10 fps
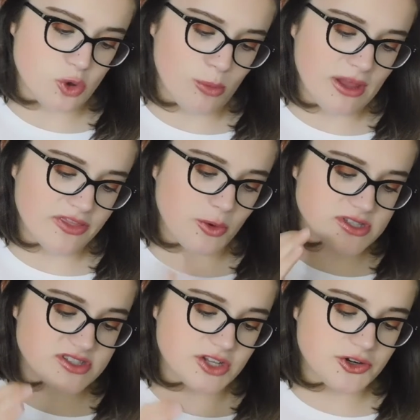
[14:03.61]
whole month
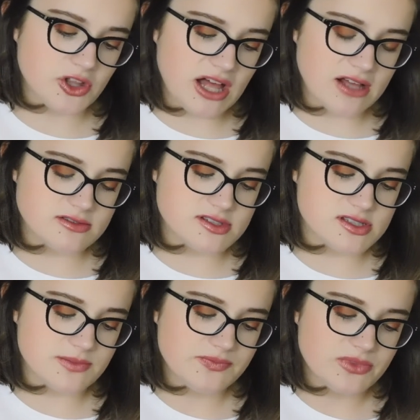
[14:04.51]
was Thunderclouds
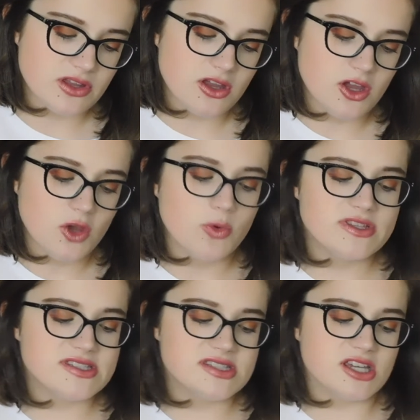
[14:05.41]

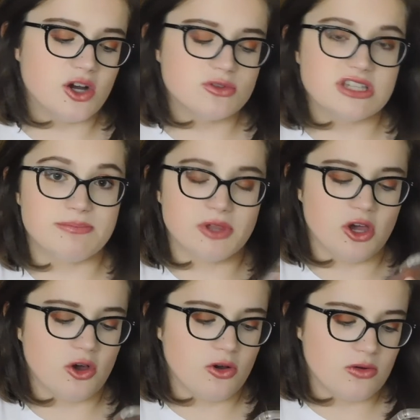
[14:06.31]
with Sia,
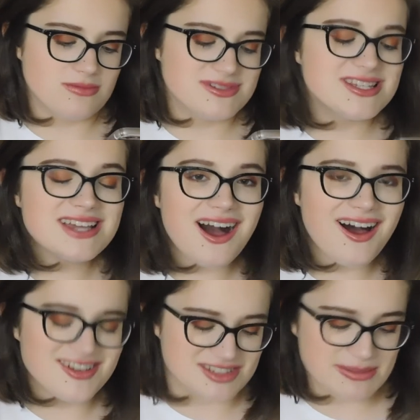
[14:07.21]
Diplo,
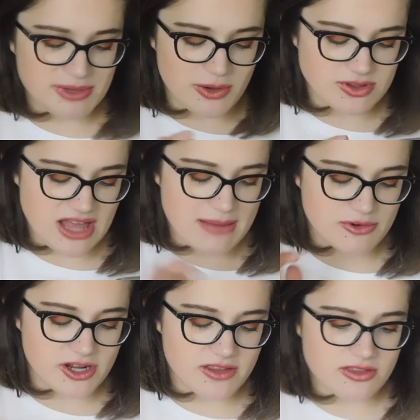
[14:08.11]
and
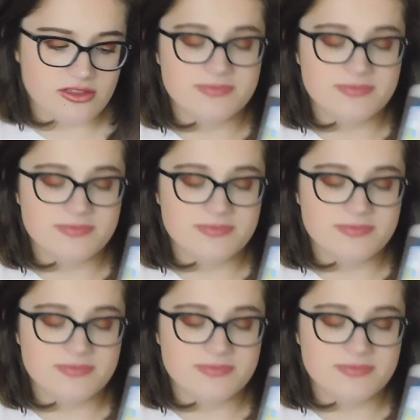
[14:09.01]
Labyrinth.